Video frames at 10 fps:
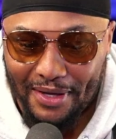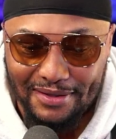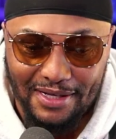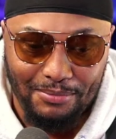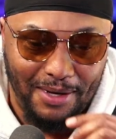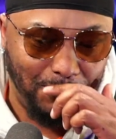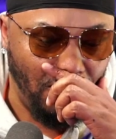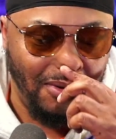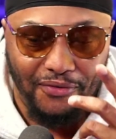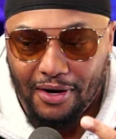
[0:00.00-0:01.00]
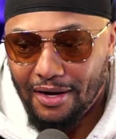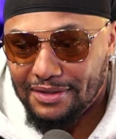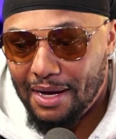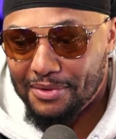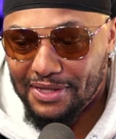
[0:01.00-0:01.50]
I did my poem off Carl
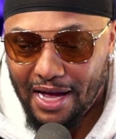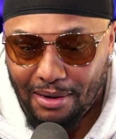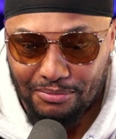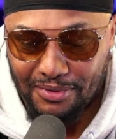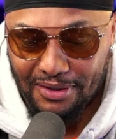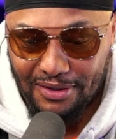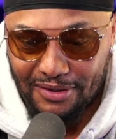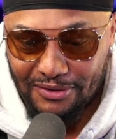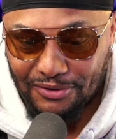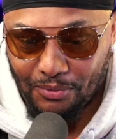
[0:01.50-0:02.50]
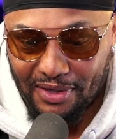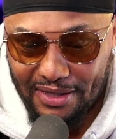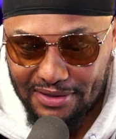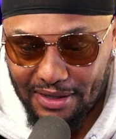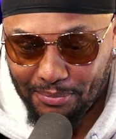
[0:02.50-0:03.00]
Thomas album, the one I
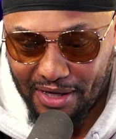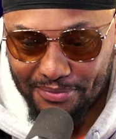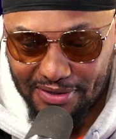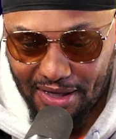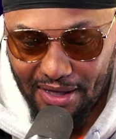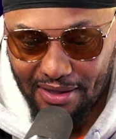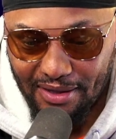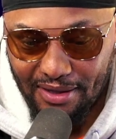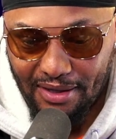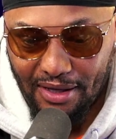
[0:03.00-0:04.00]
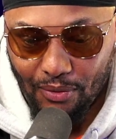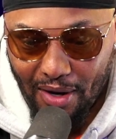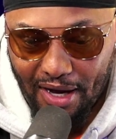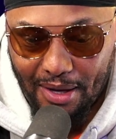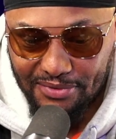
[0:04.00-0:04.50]
said, but I'm saying, here
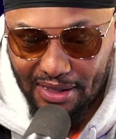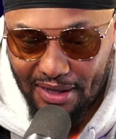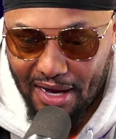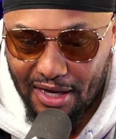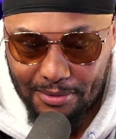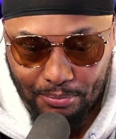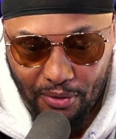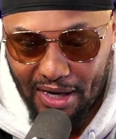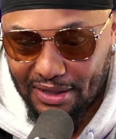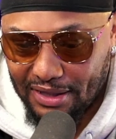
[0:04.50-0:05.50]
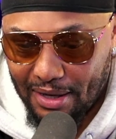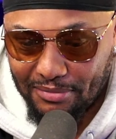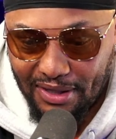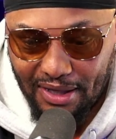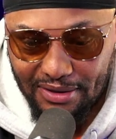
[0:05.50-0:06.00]
I am, say lying and praying that
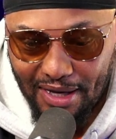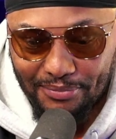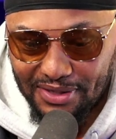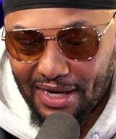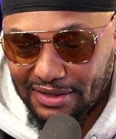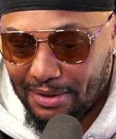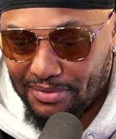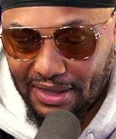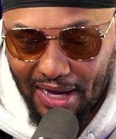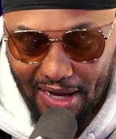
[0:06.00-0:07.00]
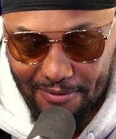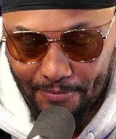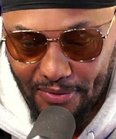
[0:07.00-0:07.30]
I'm saying something hot.